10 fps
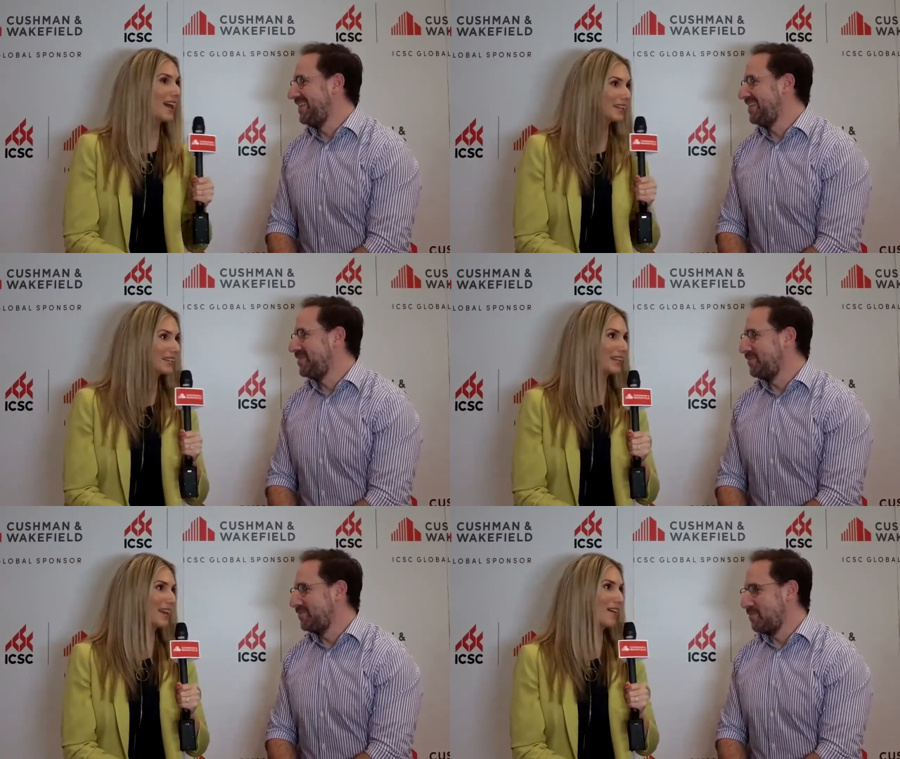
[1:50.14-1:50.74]

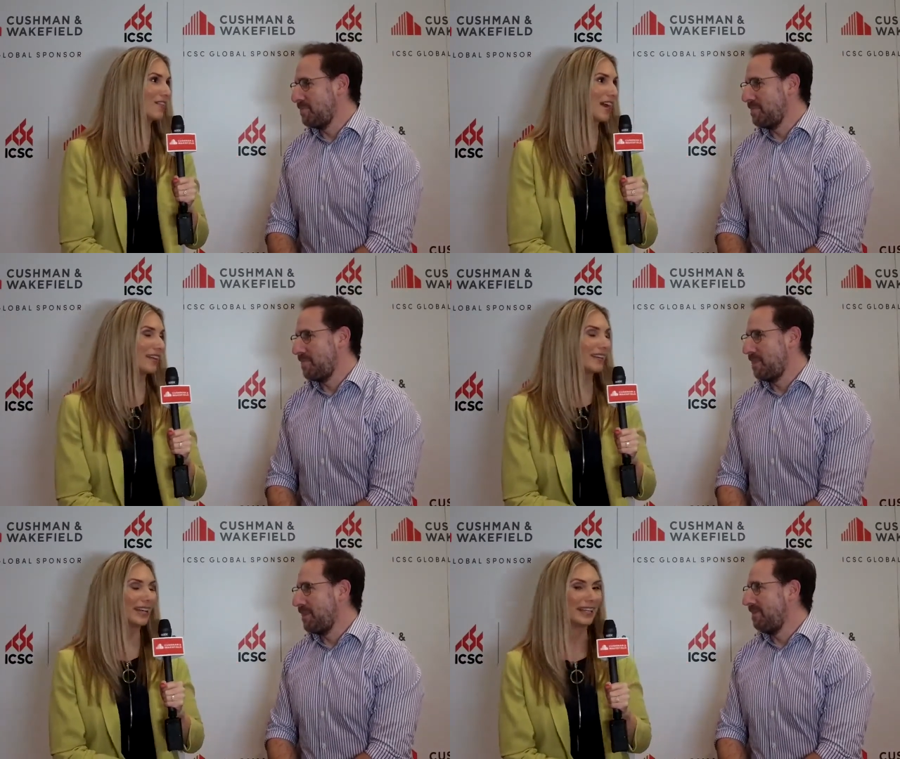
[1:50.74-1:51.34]
Speaker 1: SNL that
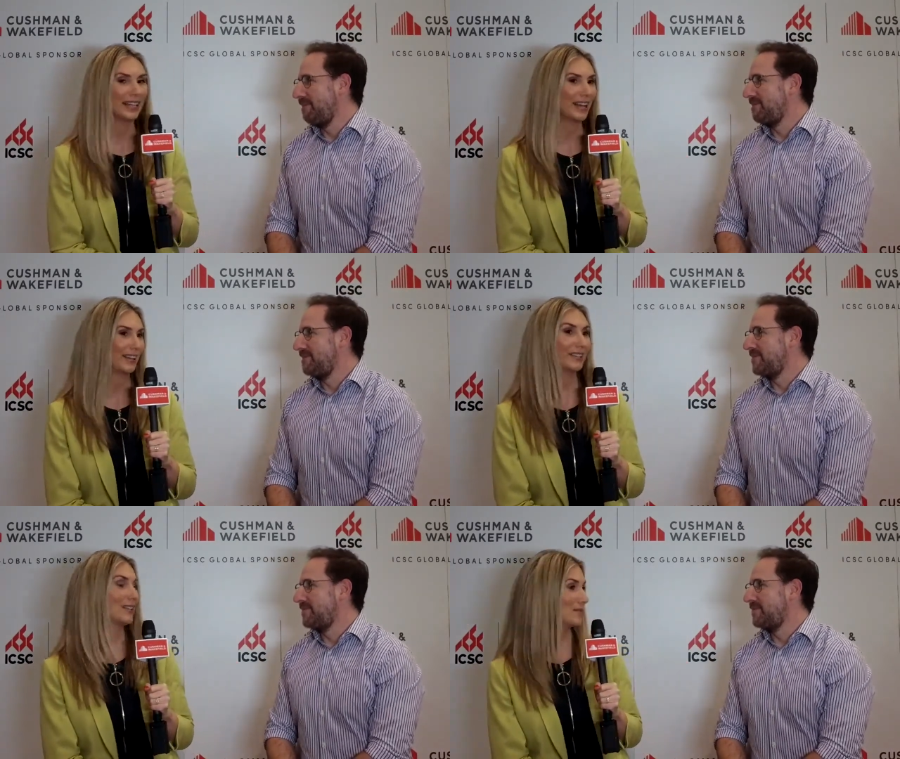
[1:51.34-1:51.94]
night,
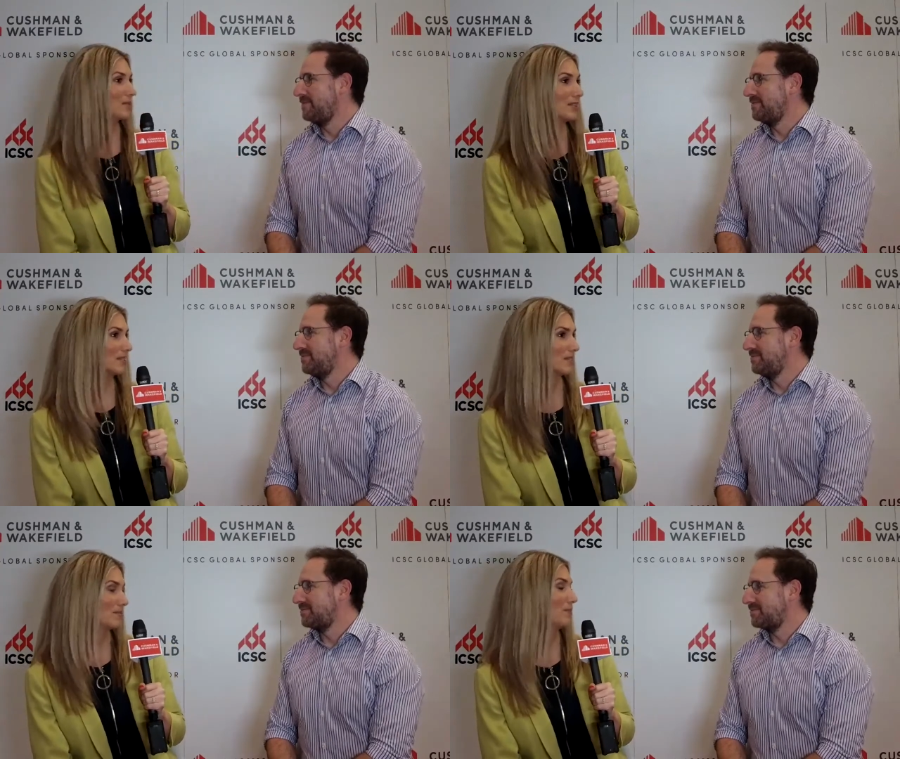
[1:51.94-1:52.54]
and it
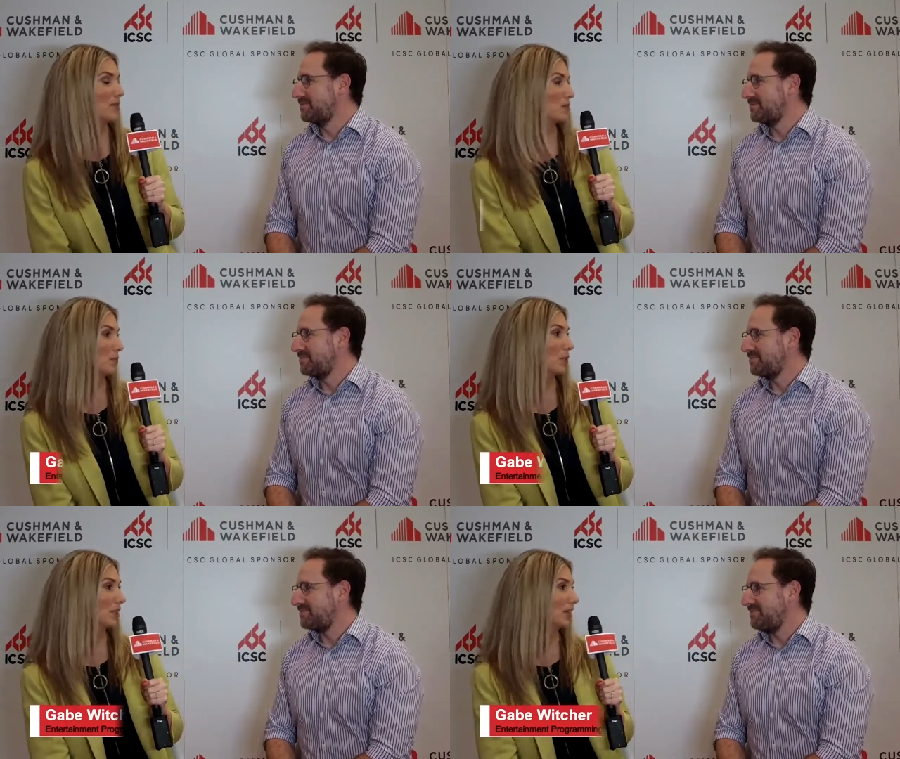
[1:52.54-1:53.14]
was it was
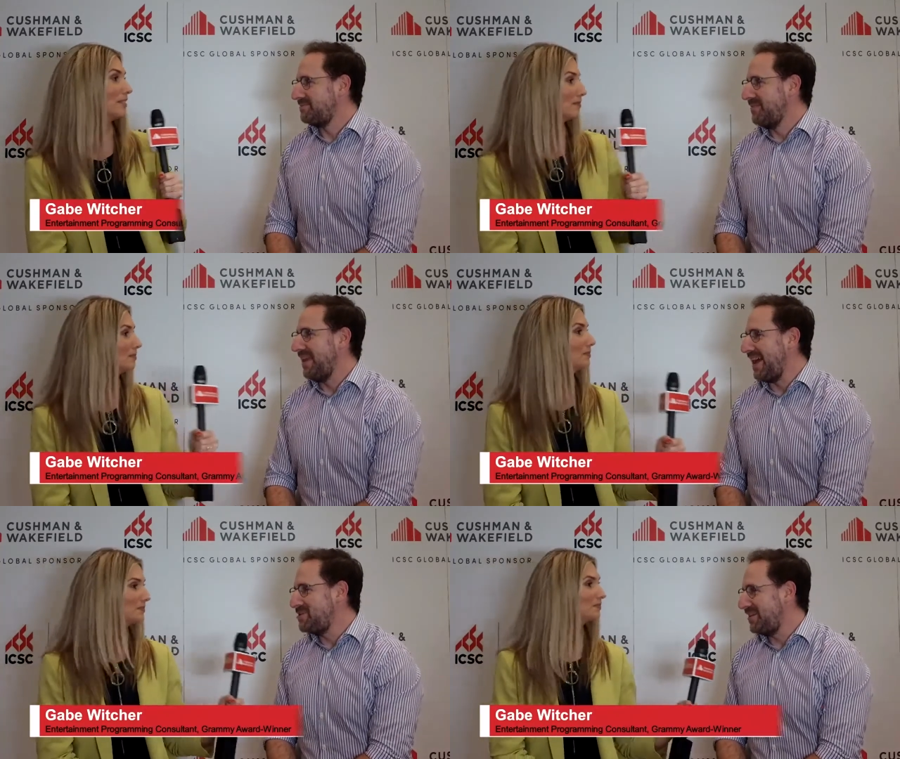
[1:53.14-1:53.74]
brilliant.
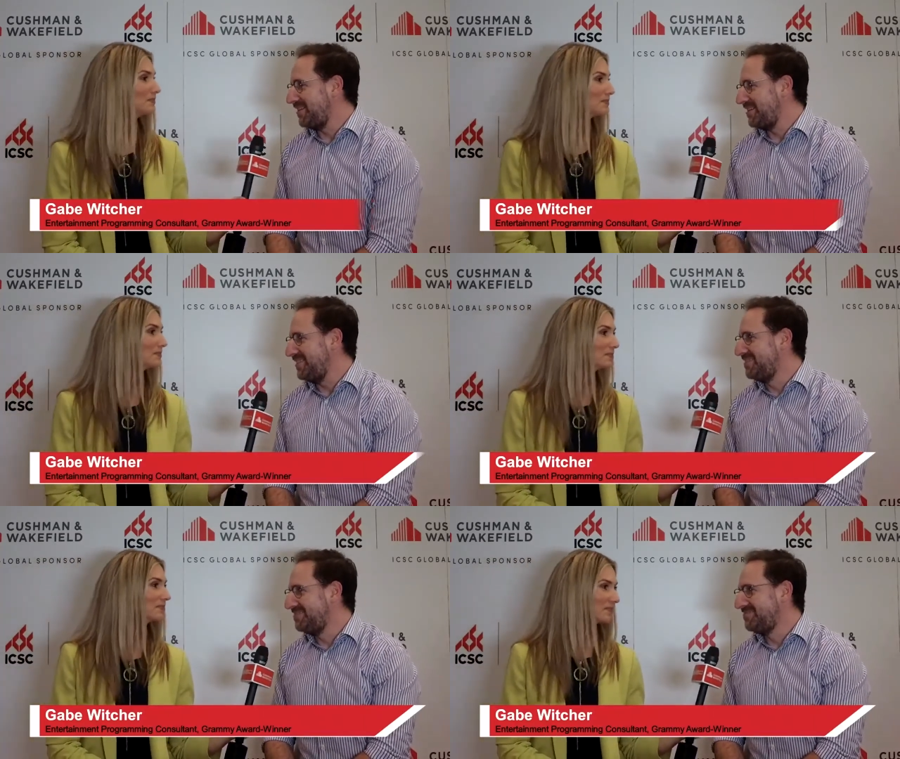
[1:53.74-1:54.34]
Yeah, she killed it.